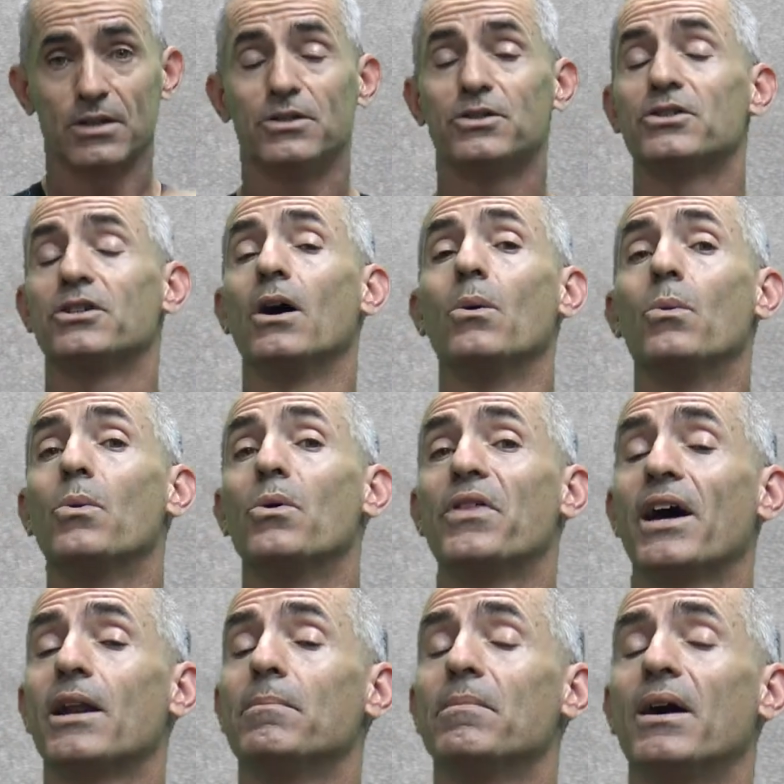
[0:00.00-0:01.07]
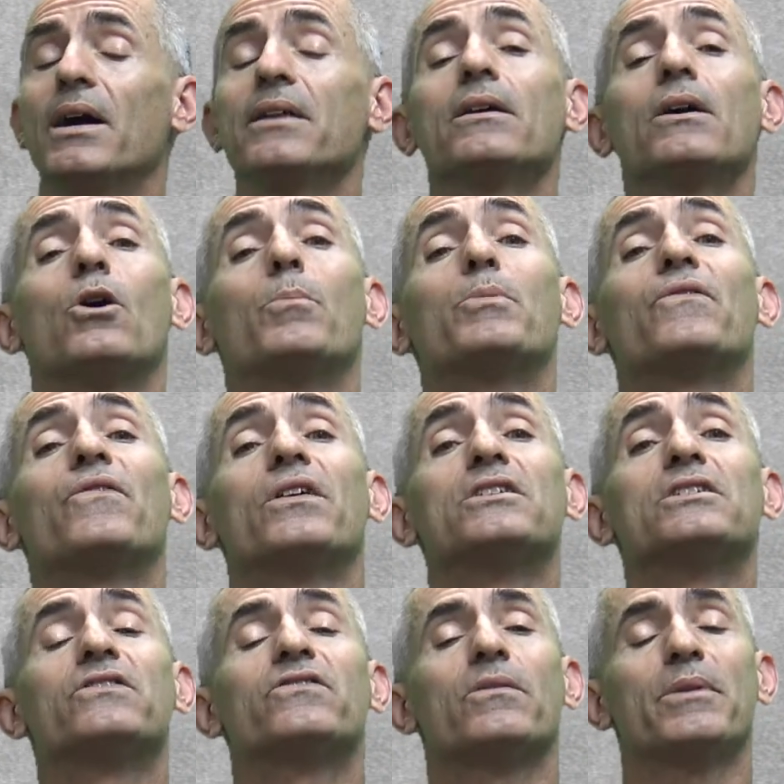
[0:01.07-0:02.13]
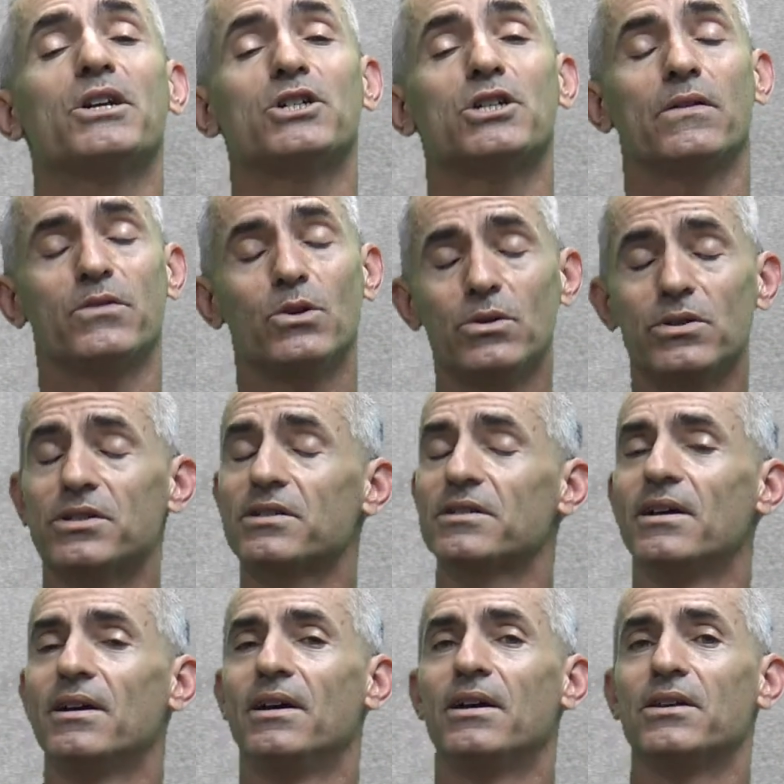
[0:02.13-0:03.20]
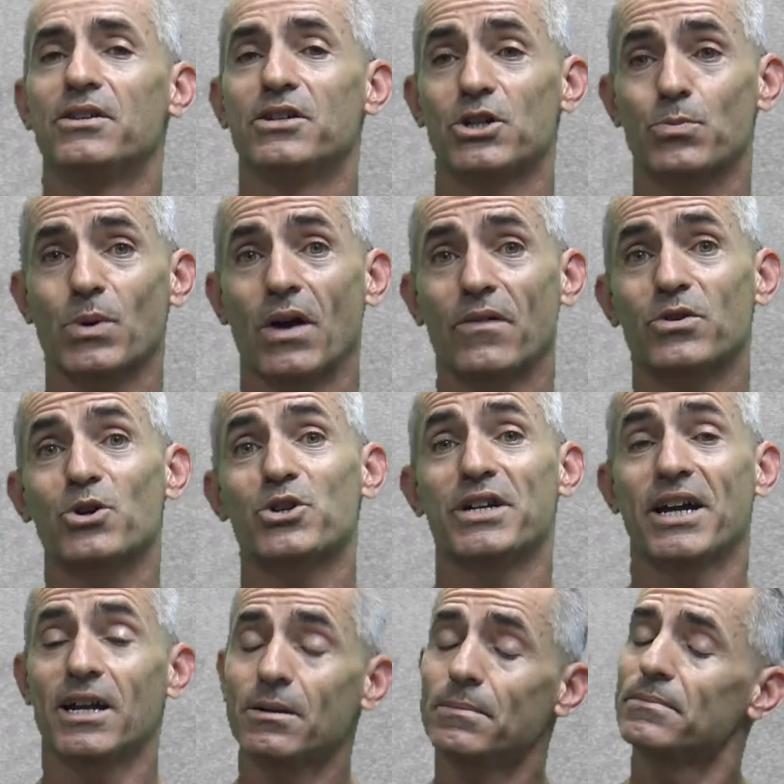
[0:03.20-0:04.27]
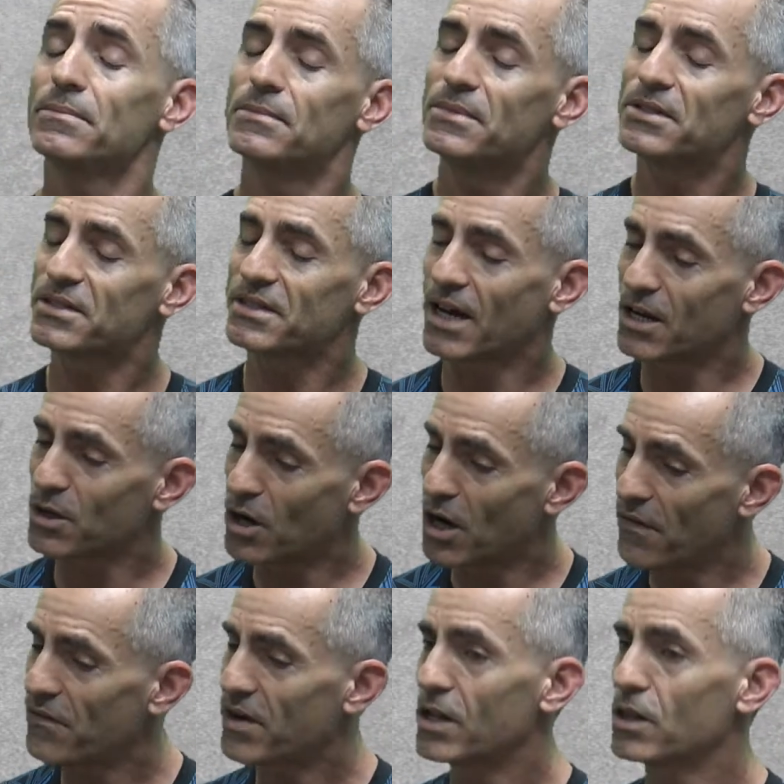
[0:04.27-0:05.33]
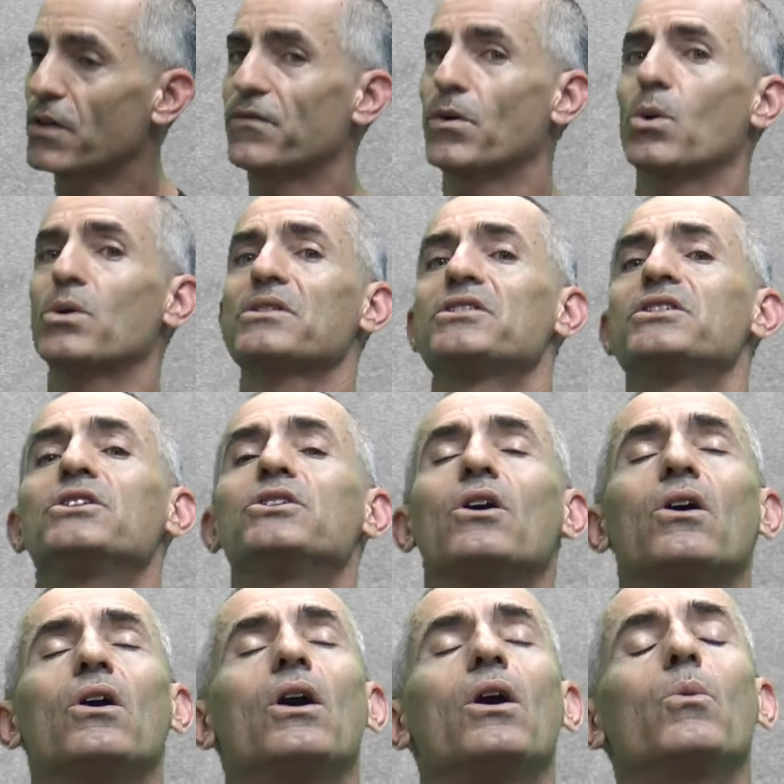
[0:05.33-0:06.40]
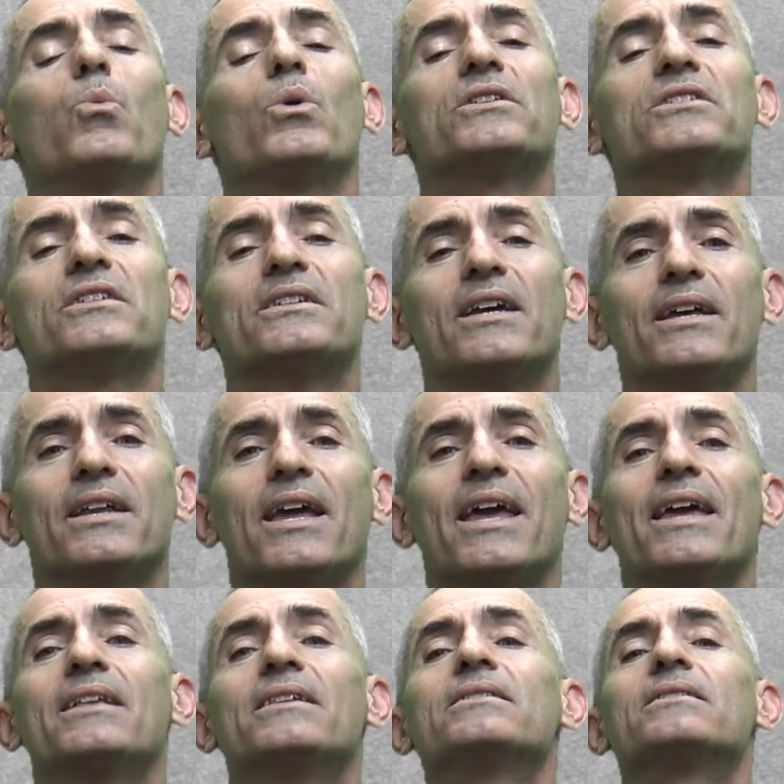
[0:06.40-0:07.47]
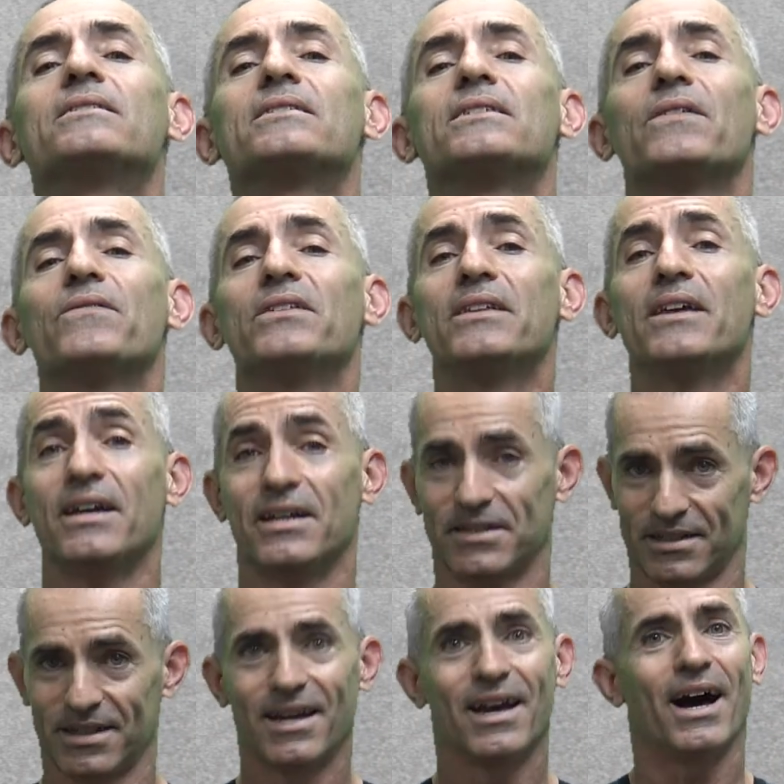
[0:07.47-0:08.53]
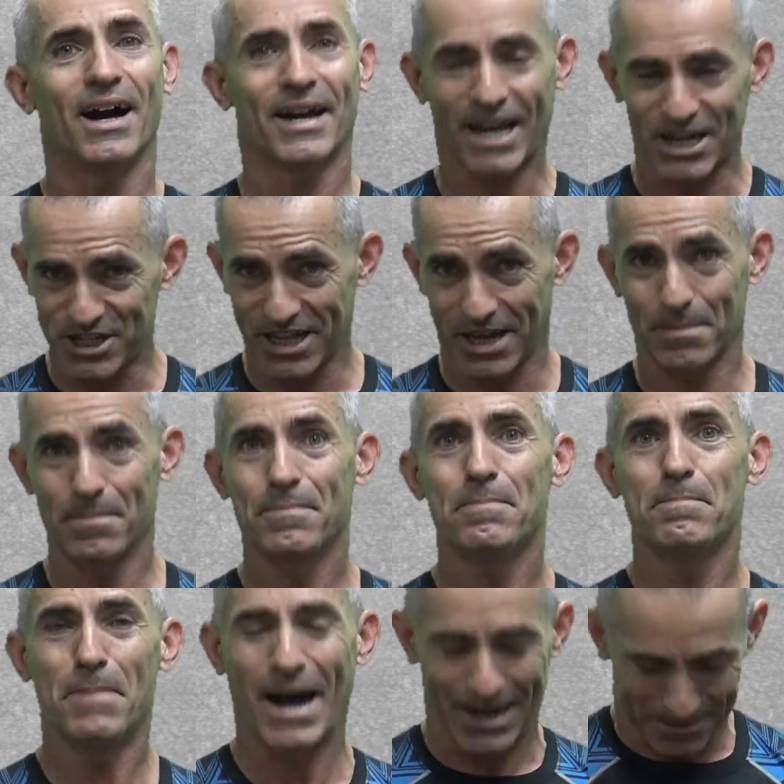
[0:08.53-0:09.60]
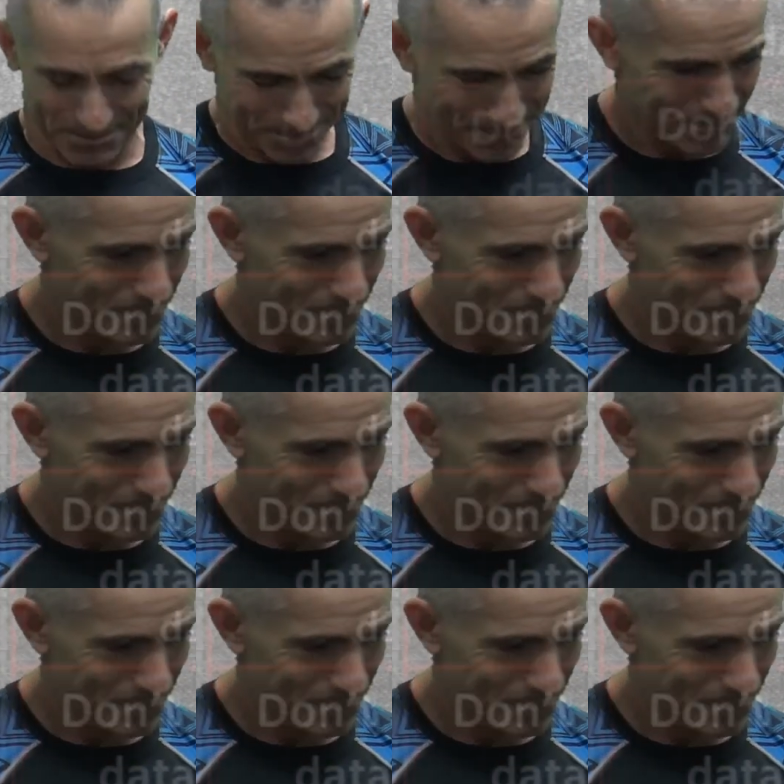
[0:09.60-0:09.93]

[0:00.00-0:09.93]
So with that in mind, I hope you find this information of use. This is Ralph Turchiano signing off, and I look forward to seeing you all once again in seven days. I'll catch you then. Bye.